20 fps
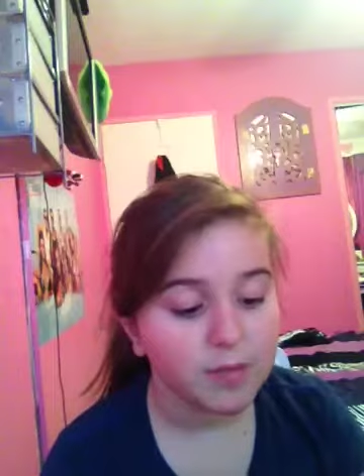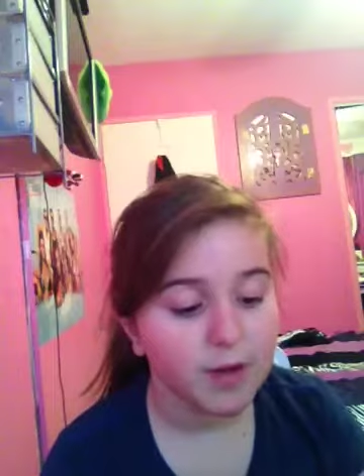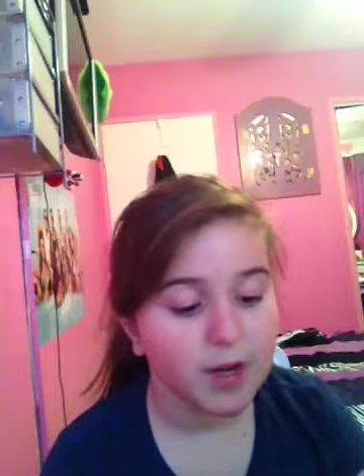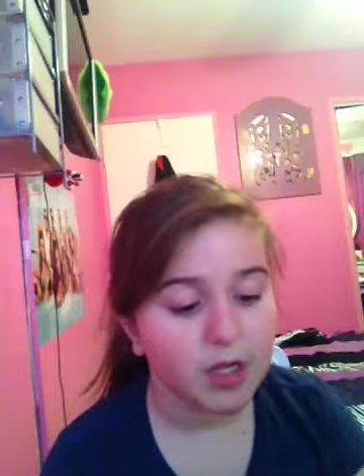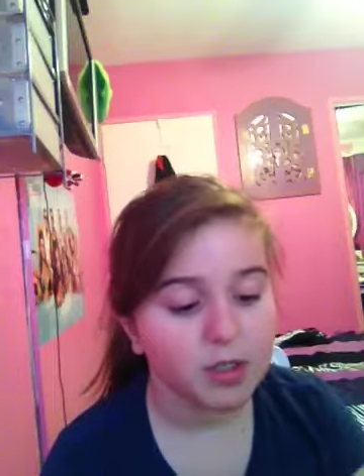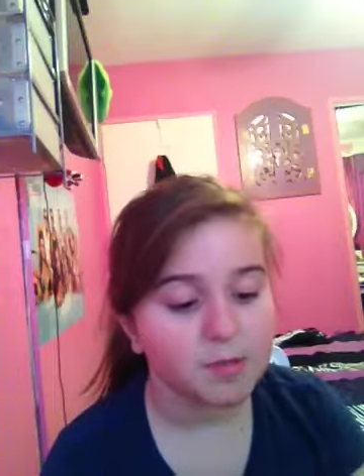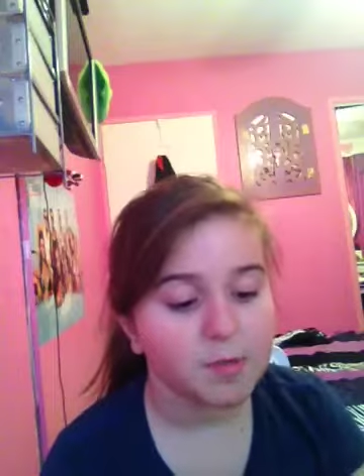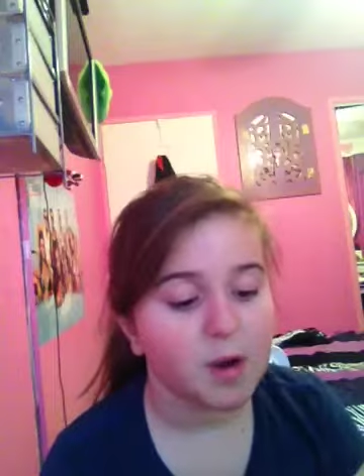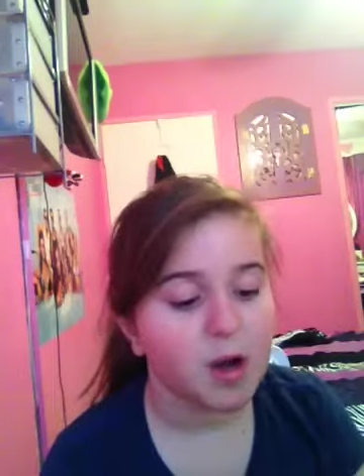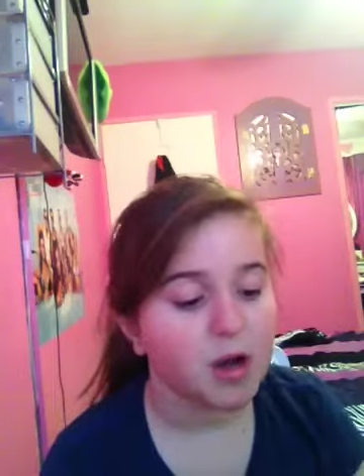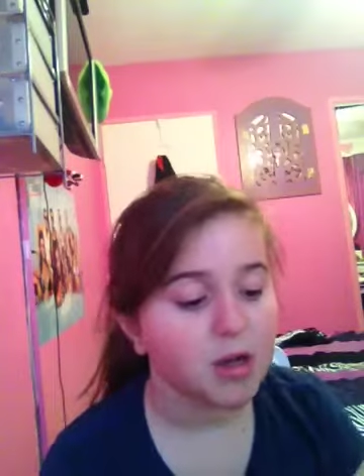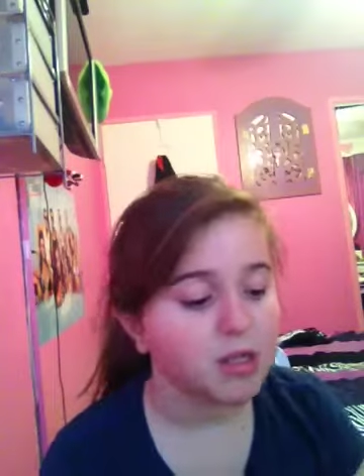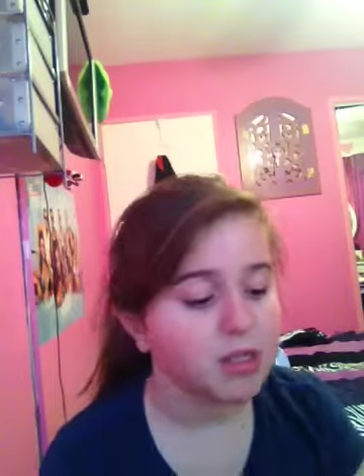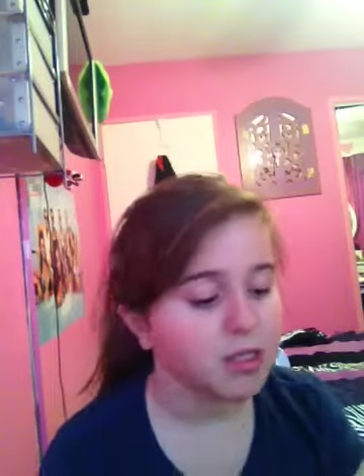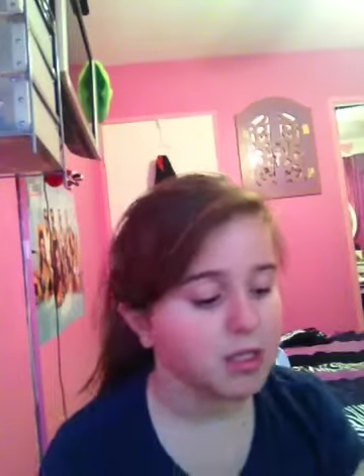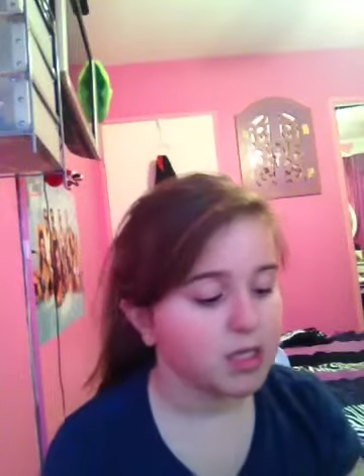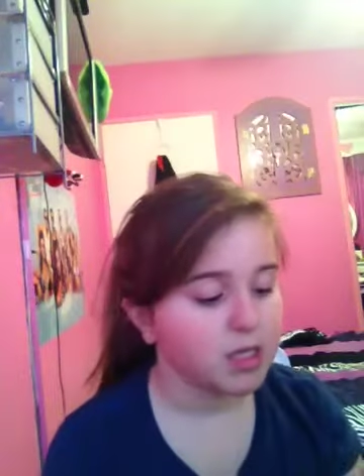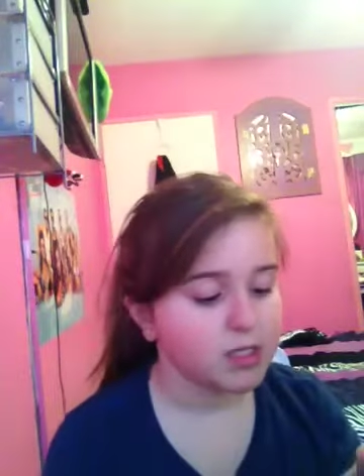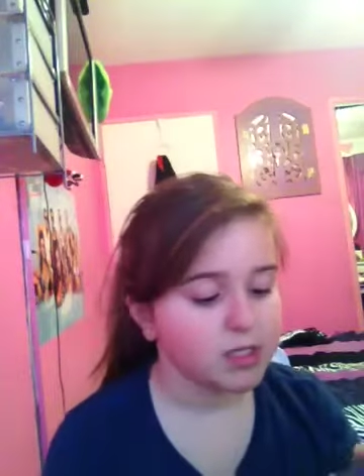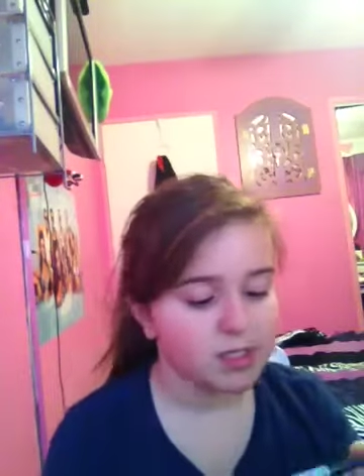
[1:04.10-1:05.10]

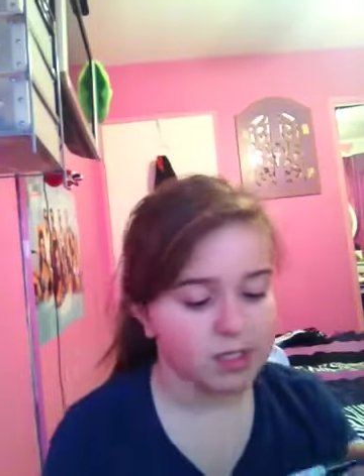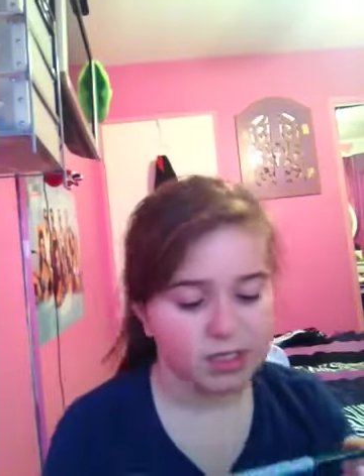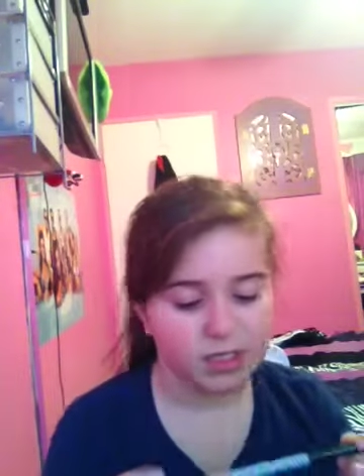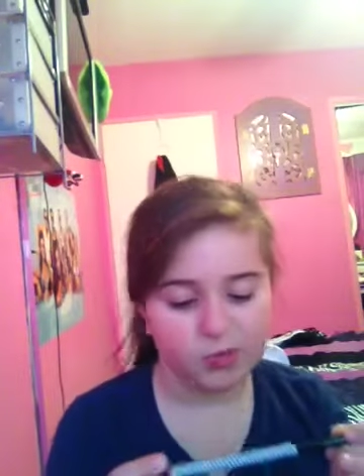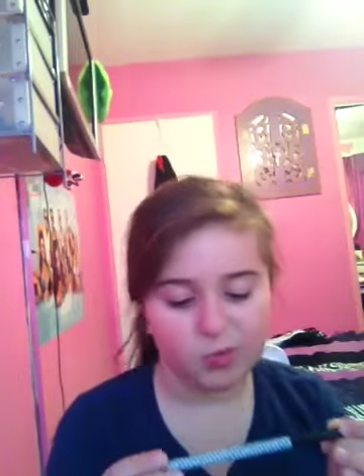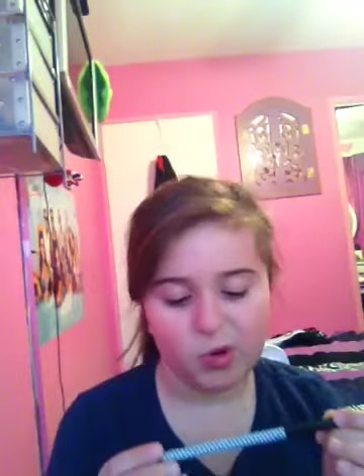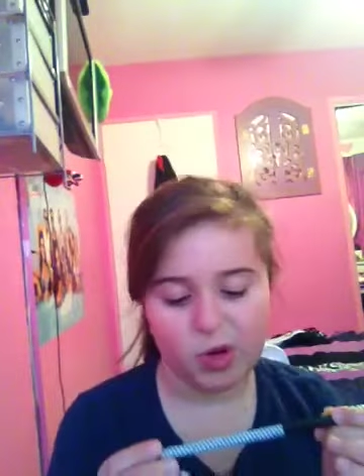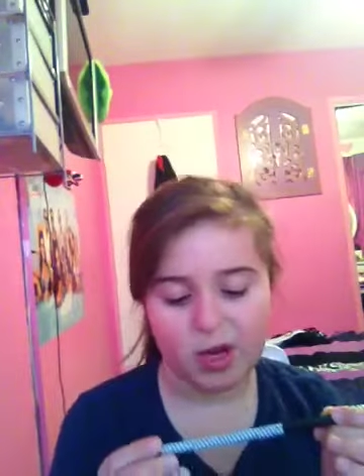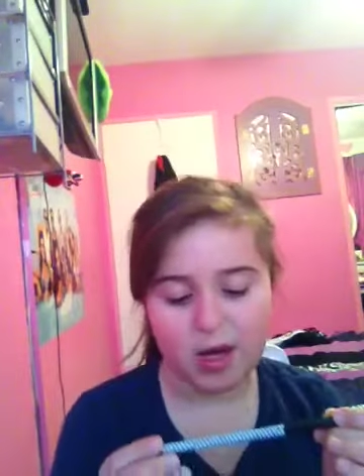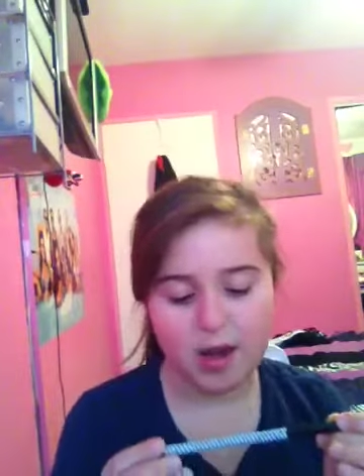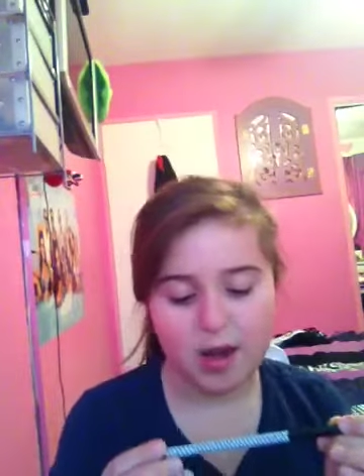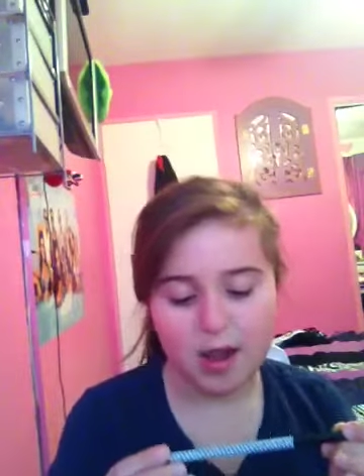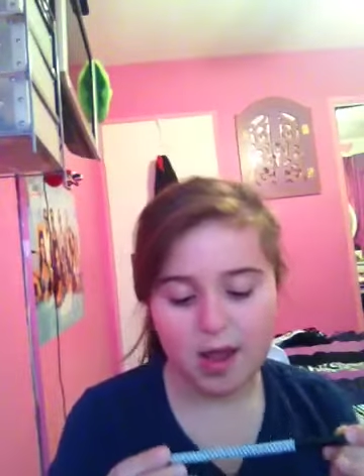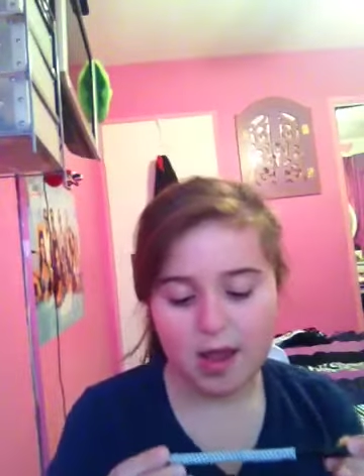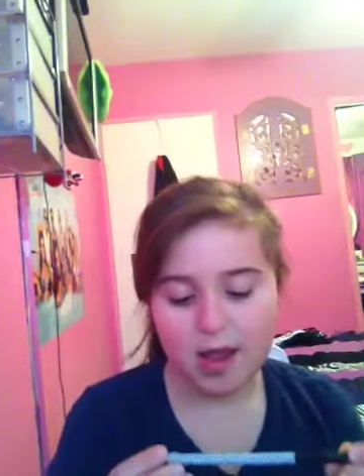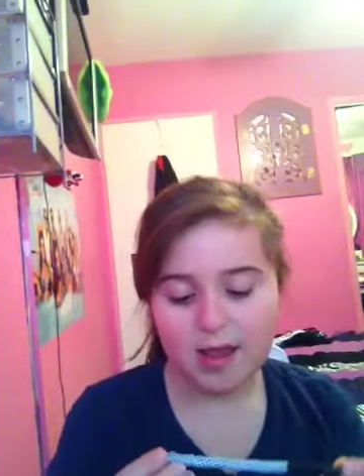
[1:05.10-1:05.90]
Smashbox is this one.